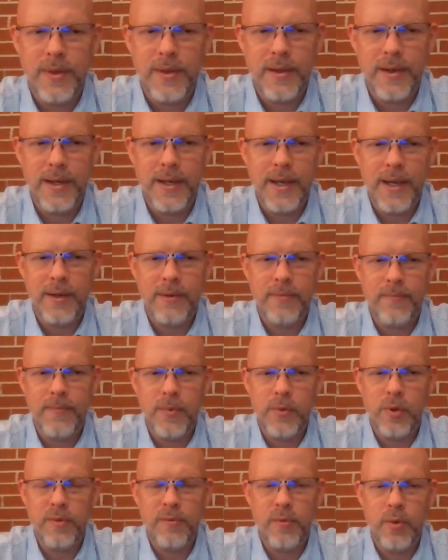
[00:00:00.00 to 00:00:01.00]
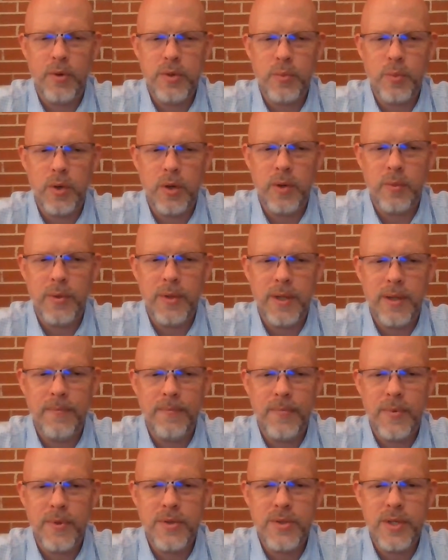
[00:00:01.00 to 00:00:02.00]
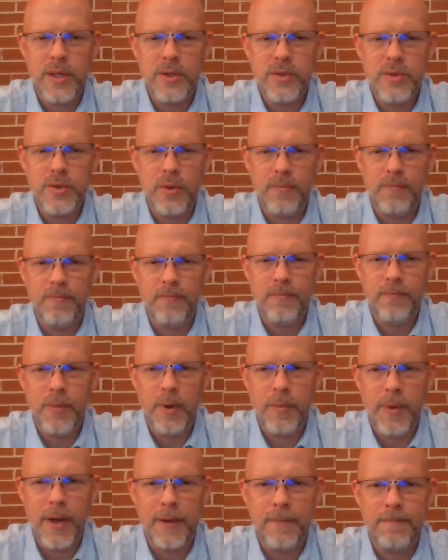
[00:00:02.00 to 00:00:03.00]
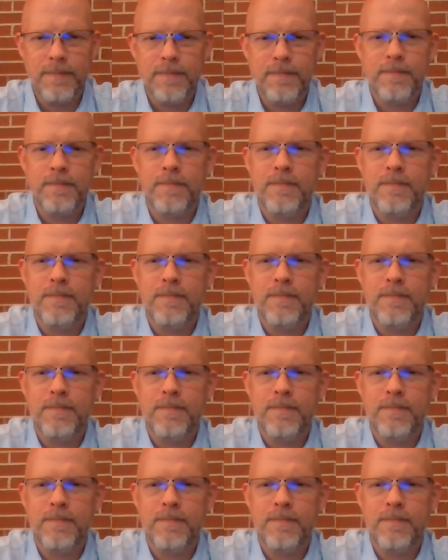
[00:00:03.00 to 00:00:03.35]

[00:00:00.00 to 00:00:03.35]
And again, look forward to working with you. See you soon. Bye-bye.